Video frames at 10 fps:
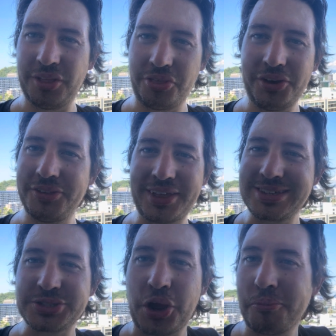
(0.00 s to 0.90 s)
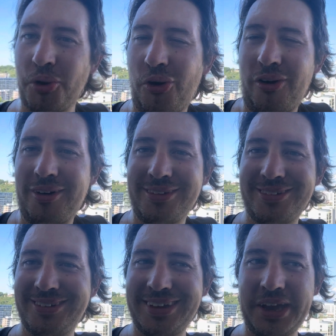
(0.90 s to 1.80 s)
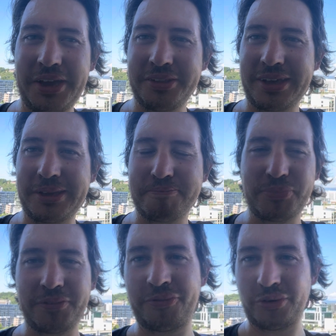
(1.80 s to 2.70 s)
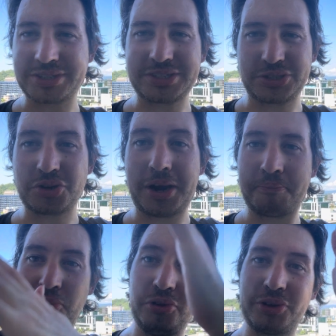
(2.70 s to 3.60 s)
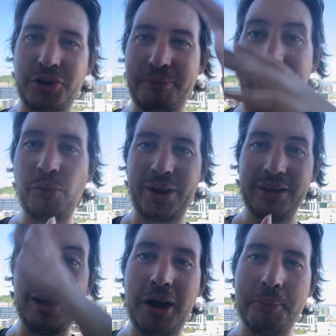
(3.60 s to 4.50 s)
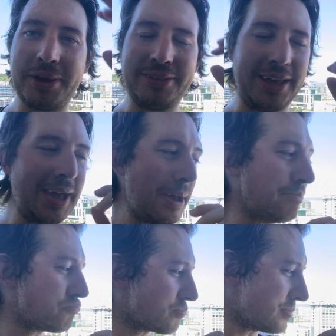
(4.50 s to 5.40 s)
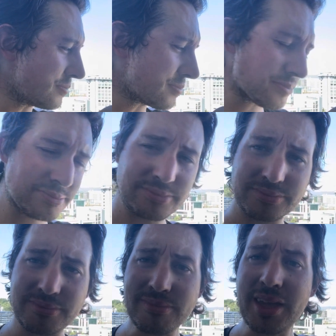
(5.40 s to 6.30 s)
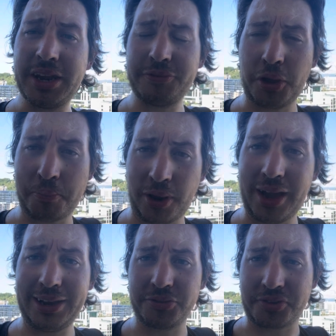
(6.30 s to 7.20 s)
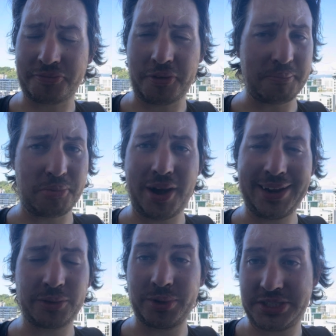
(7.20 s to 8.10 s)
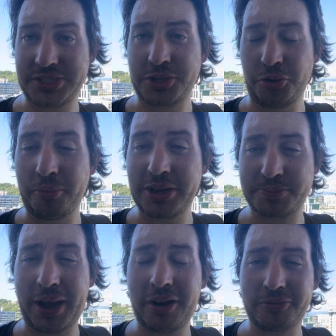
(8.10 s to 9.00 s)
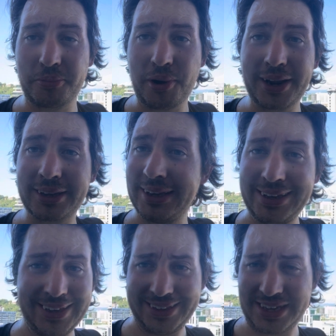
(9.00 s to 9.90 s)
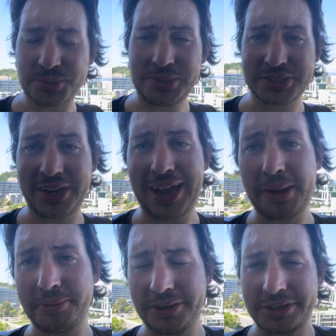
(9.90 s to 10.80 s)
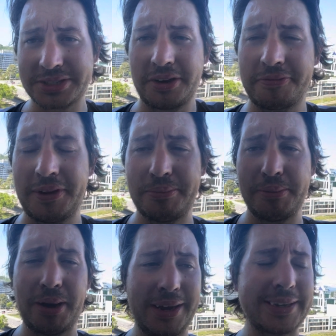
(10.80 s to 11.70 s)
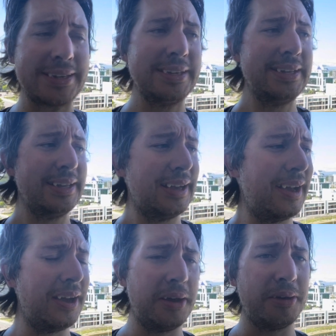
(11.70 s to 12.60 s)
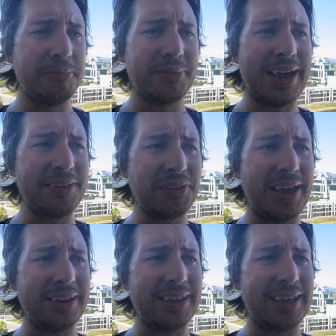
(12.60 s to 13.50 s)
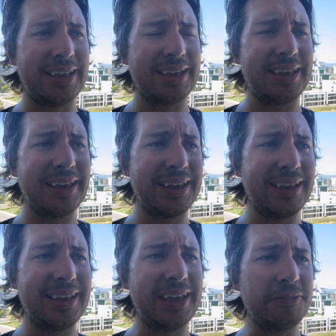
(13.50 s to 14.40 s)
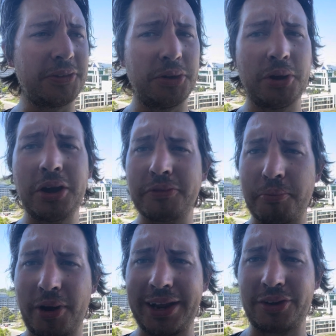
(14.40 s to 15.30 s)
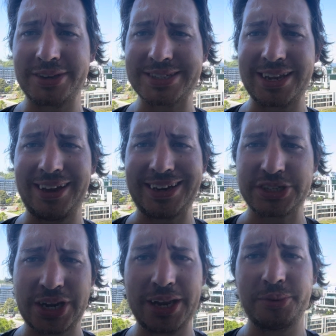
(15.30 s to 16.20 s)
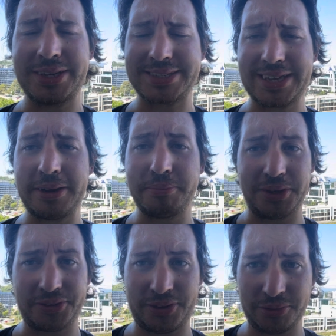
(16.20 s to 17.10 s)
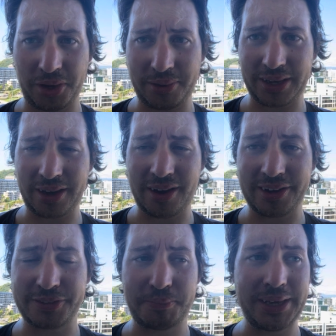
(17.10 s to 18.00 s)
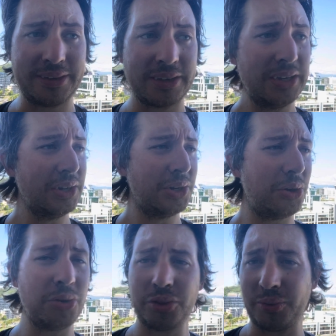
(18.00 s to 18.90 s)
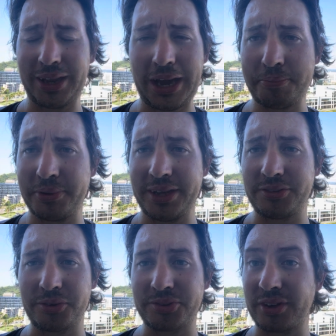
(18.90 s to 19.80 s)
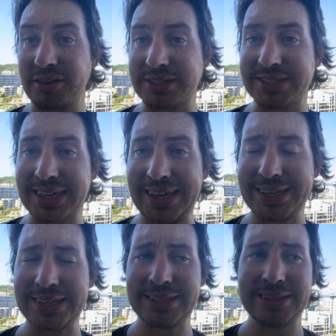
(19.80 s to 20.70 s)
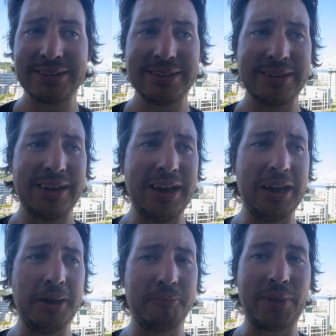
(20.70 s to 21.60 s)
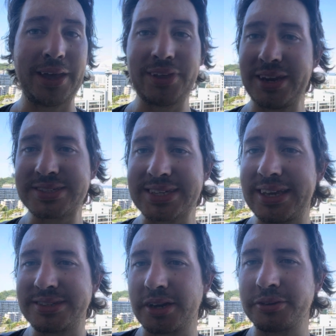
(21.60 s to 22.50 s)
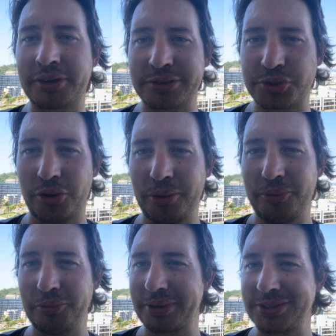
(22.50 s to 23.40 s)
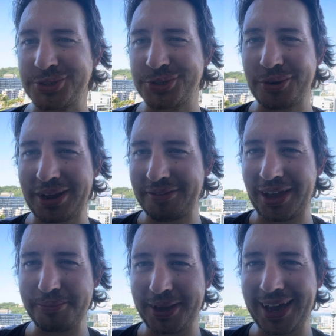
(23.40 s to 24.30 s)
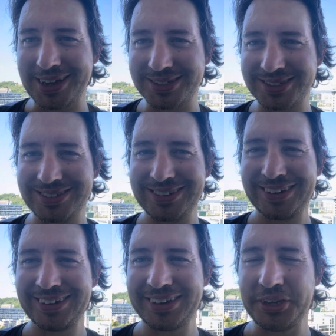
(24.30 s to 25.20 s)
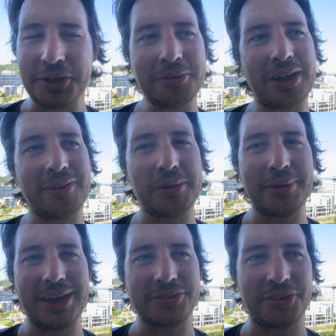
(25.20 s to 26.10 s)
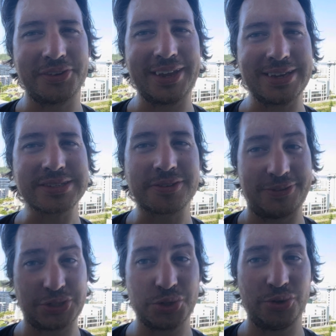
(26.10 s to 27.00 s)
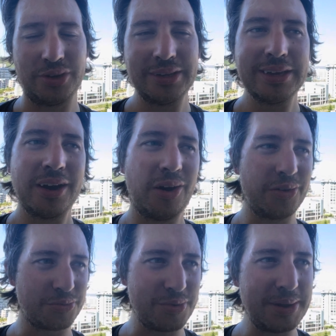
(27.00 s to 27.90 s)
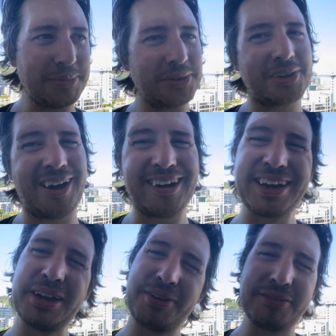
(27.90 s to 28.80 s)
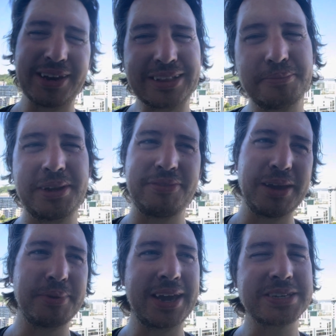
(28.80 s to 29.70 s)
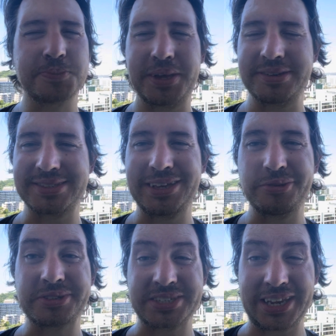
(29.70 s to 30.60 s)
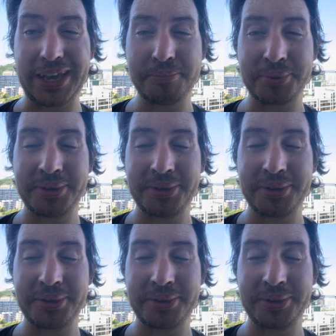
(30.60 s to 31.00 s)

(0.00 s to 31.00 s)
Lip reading: that there's no more, the forces are trying to pull your back wheel up in the air. And if you apply a lot of front brake, which is your most powerful brake, that's what's going to happen. You're just going to flip the bike. And then if you over brake slightly shallower descent, but you're still going at high speed, all that will happen is you'll start to skid. And then a skid is uncontrollable because you don't have ABS. You don't have ABS on disc for sure. On rim, you kind of have a little bit of ABS because they do slip